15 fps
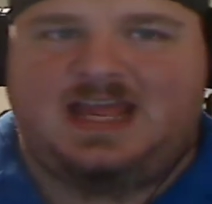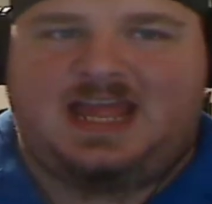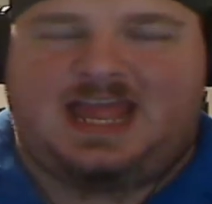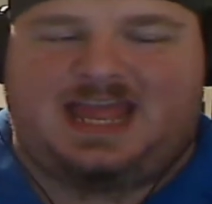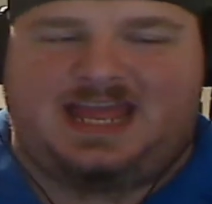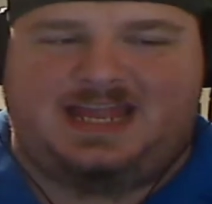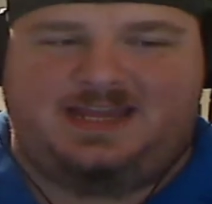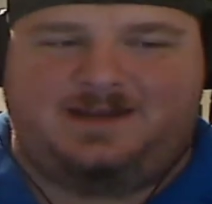
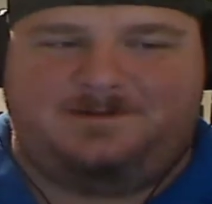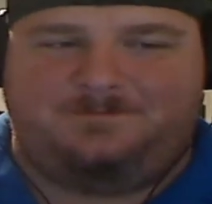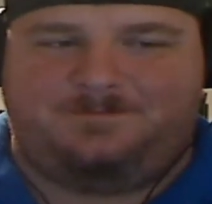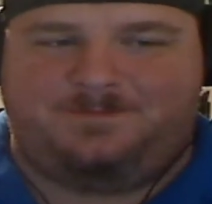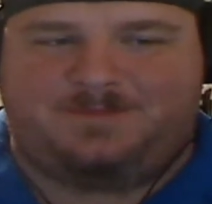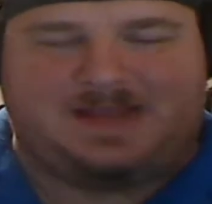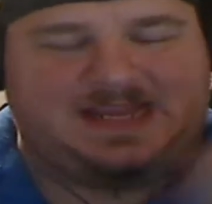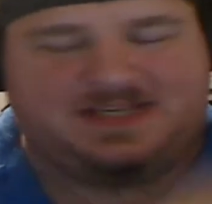And
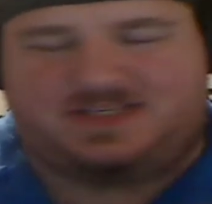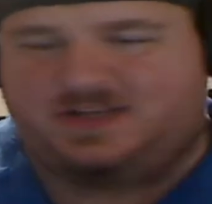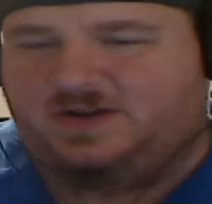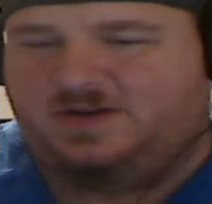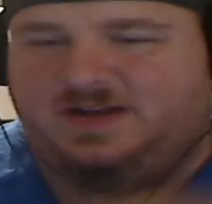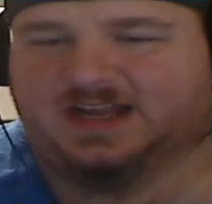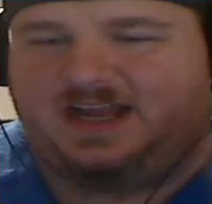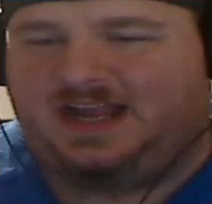
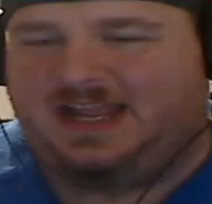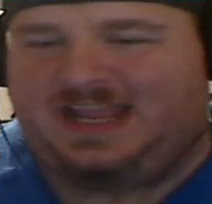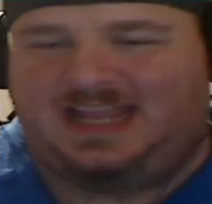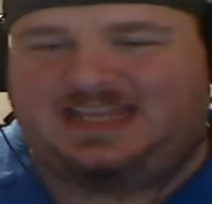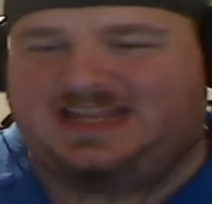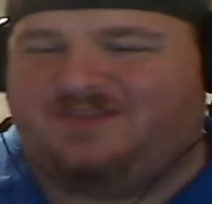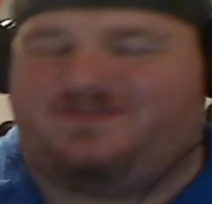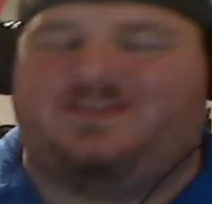Peso, he
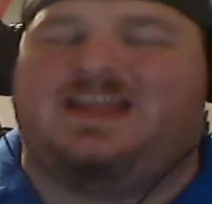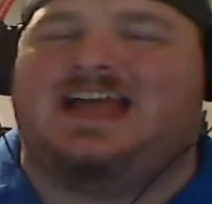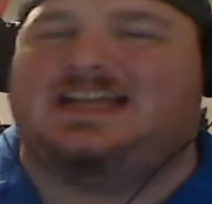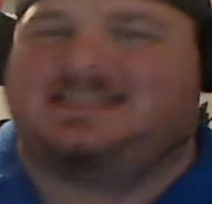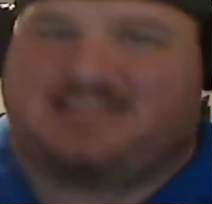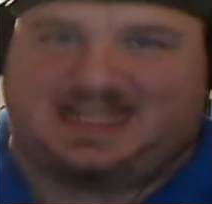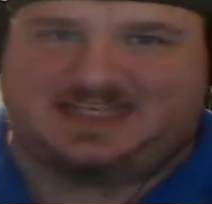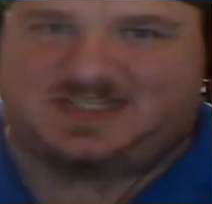definitely has
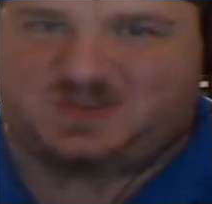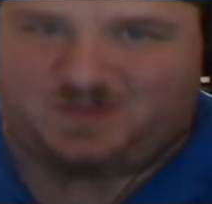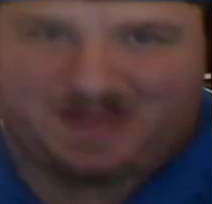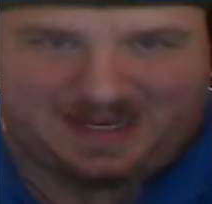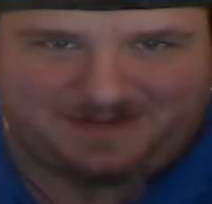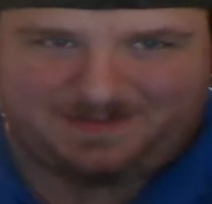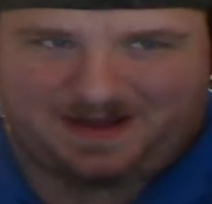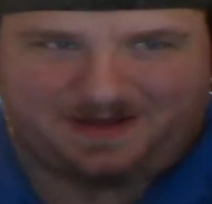that swag
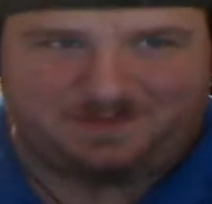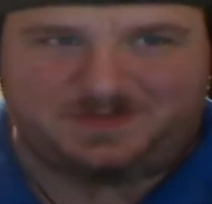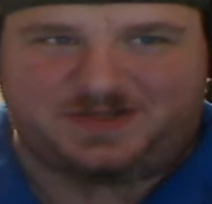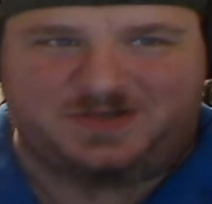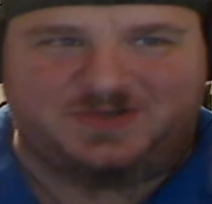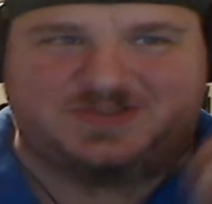about him too.